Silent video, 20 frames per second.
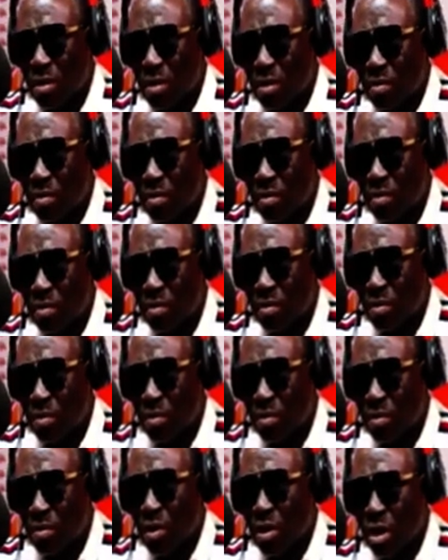but ma doje
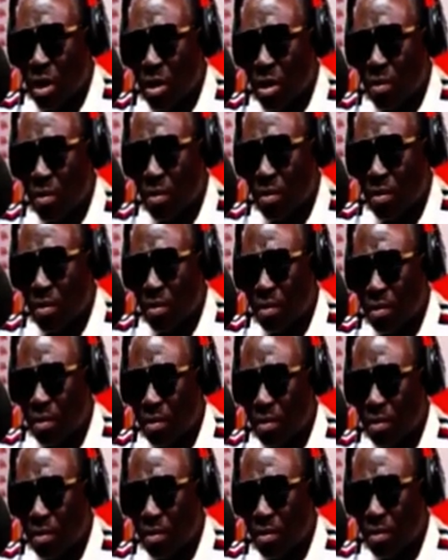na me
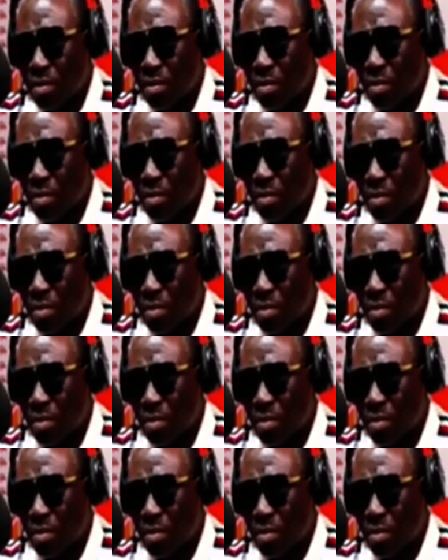dakoko na chi